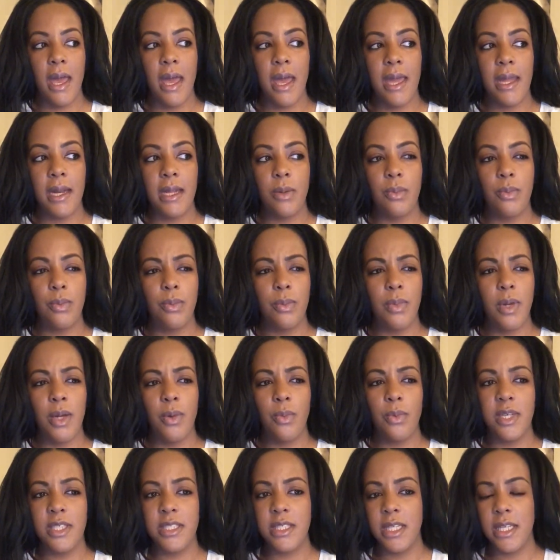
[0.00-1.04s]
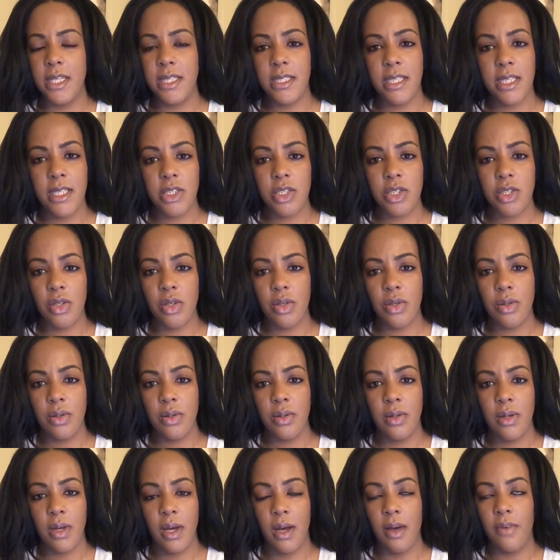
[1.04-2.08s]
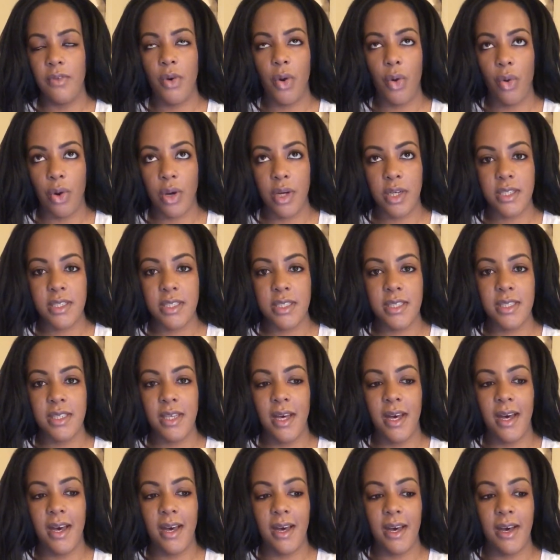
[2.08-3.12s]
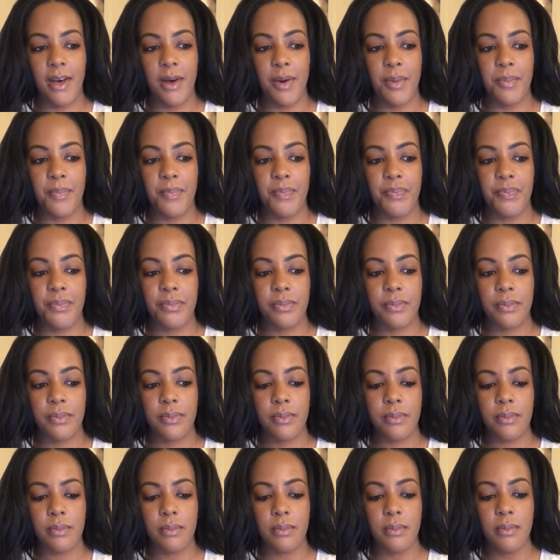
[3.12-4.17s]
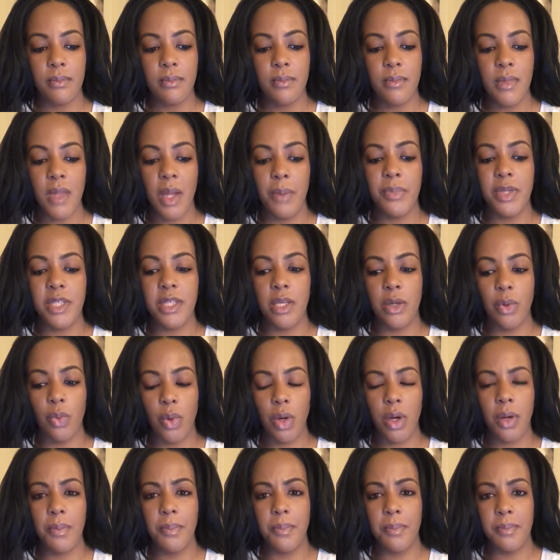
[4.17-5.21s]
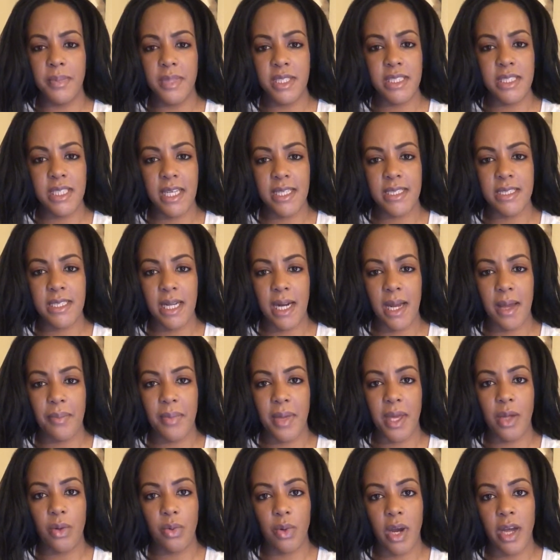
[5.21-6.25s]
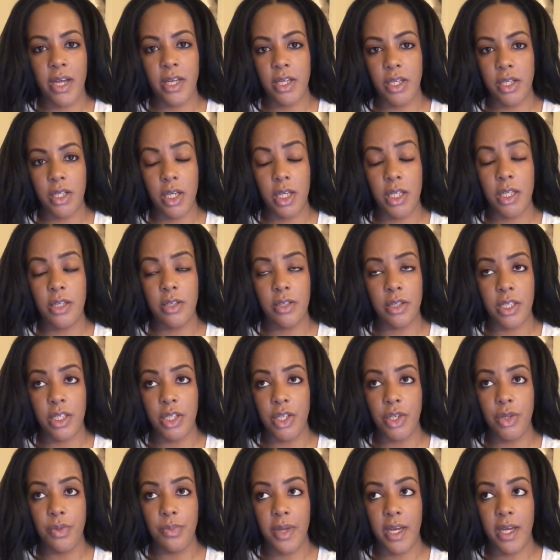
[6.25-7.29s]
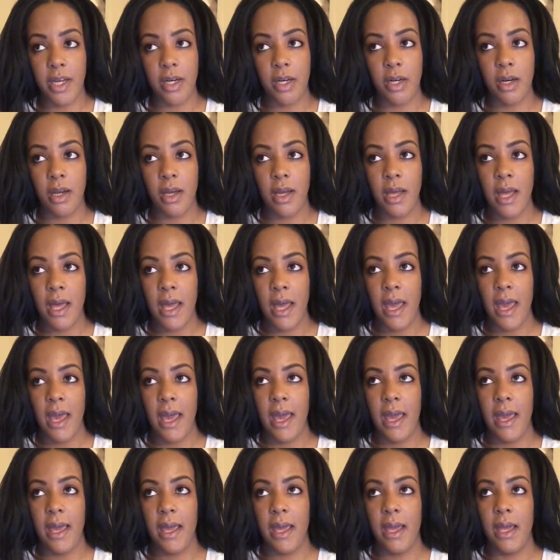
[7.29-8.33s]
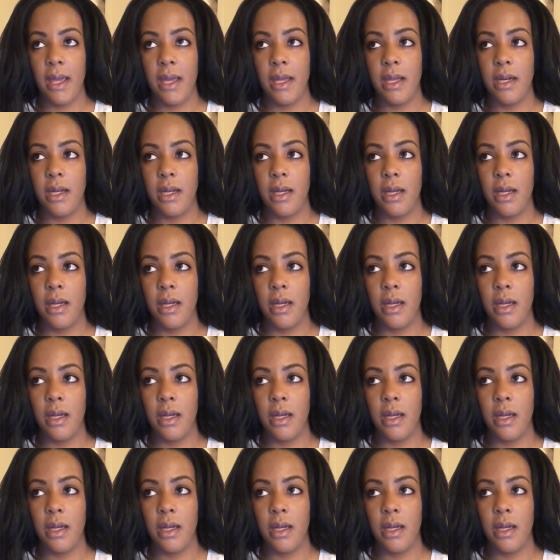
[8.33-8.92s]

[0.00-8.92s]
And it wasn't intentional, of course, but there were mistakes that I made where I clearly knew better. And